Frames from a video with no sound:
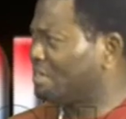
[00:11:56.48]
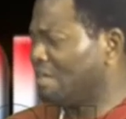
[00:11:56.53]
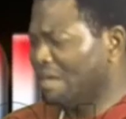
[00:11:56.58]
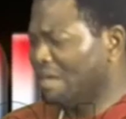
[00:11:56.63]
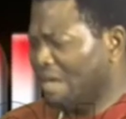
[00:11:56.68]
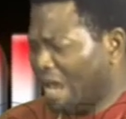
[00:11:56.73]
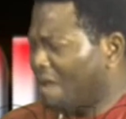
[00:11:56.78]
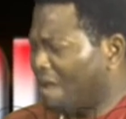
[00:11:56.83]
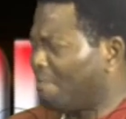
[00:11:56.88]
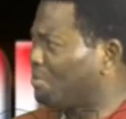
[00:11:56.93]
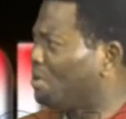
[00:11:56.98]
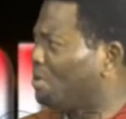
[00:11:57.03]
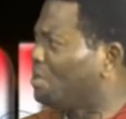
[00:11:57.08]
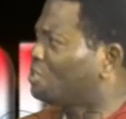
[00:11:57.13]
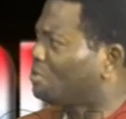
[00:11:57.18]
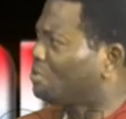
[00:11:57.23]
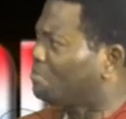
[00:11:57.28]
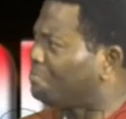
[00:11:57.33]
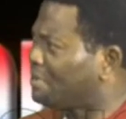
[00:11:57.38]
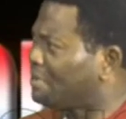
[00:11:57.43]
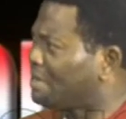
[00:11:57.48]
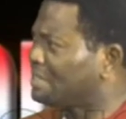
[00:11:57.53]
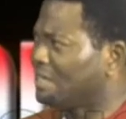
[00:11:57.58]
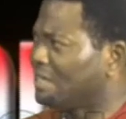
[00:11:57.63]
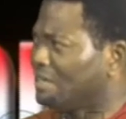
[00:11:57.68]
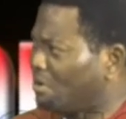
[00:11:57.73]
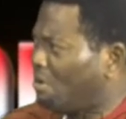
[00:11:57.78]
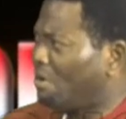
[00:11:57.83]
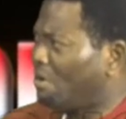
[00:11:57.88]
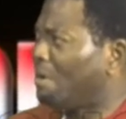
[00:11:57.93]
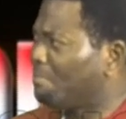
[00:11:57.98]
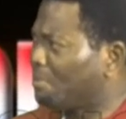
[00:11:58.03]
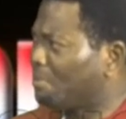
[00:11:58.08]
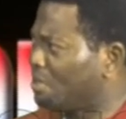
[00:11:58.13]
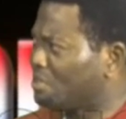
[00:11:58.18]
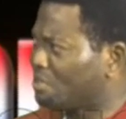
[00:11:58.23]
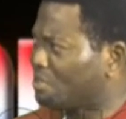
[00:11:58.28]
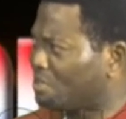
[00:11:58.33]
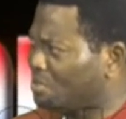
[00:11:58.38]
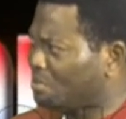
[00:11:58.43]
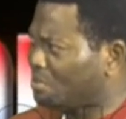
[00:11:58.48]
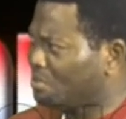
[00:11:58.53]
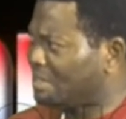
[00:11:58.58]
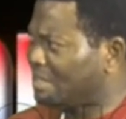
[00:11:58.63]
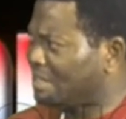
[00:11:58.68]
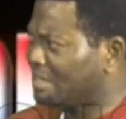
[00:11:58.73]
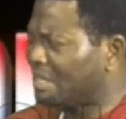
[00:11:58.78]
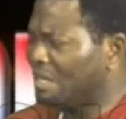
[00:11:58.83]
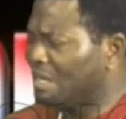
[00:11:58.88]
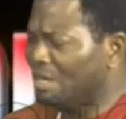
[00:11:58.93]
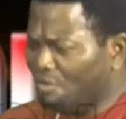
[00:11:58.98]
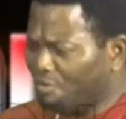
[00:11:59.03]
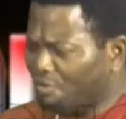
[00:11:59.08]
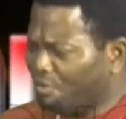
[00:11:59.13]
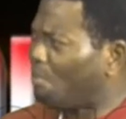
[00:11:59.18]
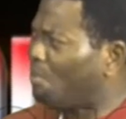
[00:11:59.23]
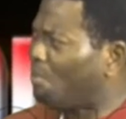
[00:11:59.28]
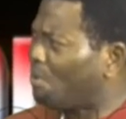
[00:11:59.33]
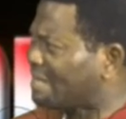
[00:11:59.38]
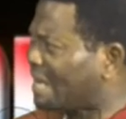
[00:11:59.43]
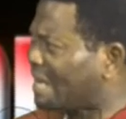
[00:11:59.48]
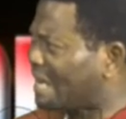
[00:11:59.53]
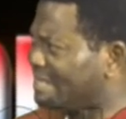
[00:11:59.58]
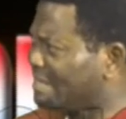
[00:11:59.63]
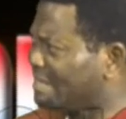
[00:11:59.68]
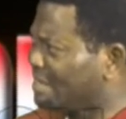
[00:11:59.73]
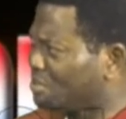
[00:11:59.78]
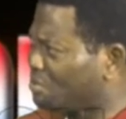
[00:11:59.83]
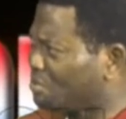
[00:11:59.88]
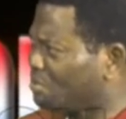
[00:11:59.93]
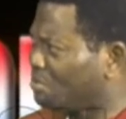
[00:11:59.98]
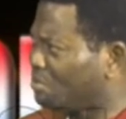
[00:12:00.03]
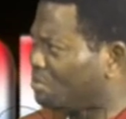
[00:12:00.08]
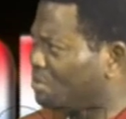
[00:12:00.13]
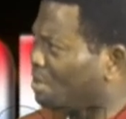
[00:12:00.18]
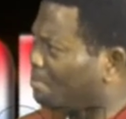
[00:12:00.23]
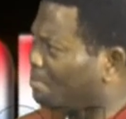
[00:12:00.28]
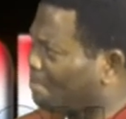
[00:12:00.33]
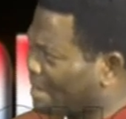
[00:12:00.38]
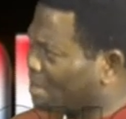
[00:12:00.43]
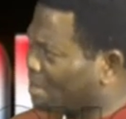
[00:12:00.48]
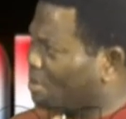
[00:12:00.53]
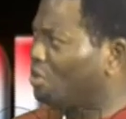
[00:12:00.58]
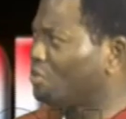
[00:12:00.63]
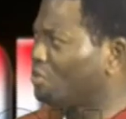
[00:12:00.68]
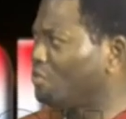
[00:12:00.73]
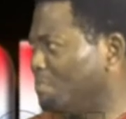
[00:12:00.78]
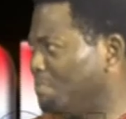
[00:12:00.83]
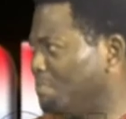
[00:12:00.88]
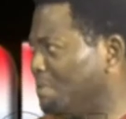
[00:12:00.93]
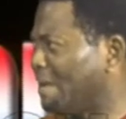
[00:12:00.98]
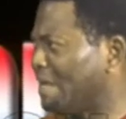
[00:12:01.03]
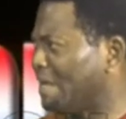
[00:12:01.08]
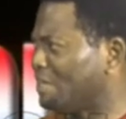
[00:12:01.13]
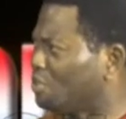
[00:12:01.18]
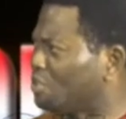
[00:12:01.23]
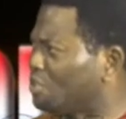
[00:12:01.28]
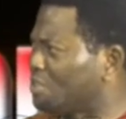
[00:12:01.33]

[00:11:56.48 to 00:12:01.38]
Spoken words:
I'm going to prison, or I'm going to do this for what I didn't do. My God will be my judge.